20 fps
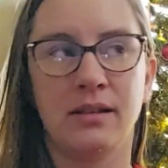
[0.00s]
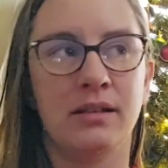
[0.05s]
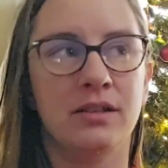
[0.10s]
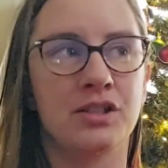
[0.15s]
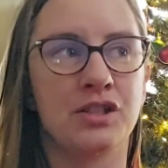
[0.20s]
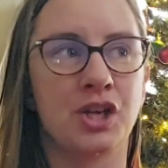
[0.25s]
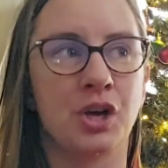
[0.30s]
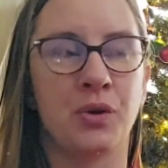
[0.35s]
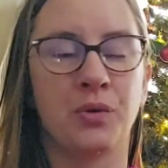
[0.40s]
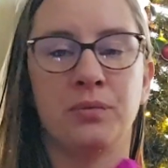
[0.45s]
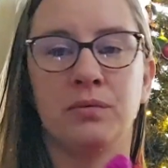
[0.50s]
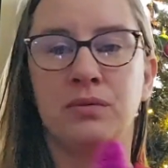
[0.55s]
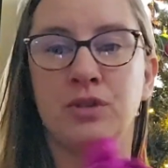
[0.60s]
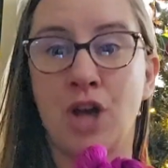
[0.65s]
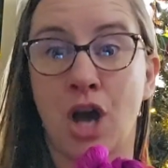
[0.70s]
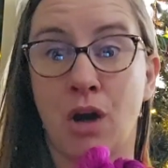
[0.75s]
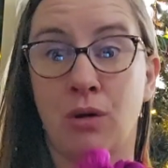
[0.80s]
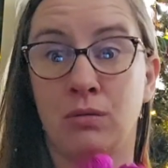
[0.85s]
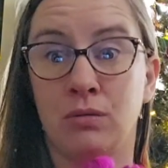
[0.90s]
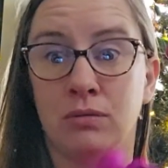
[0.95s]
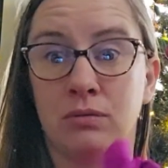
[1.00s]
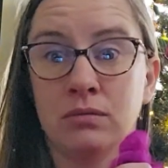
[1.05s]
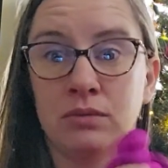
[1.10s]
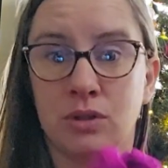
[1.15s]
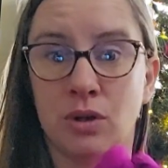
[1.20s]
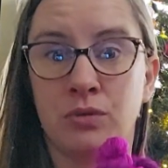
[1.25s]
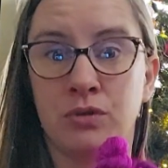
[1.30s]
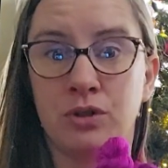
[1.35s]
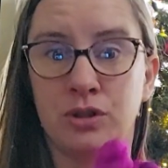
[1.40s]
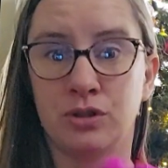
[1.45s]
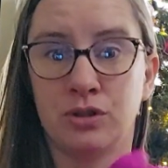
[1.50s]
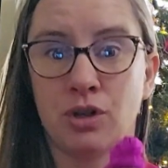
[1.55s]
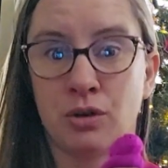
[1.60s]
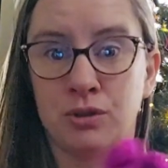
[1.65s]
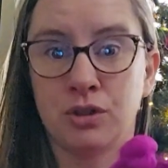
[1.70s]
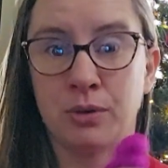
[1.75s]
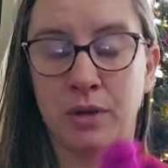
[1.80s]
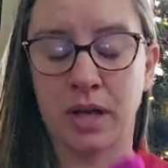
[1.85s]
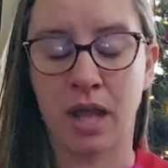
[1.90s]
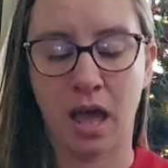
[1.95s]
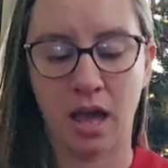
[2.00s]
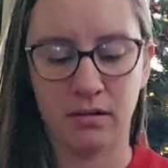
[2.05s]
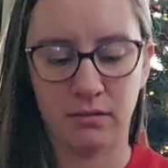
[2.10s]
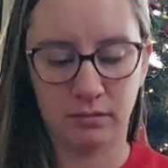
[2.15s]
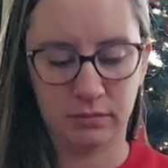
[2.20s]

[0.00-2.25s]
So no, don't do it yet.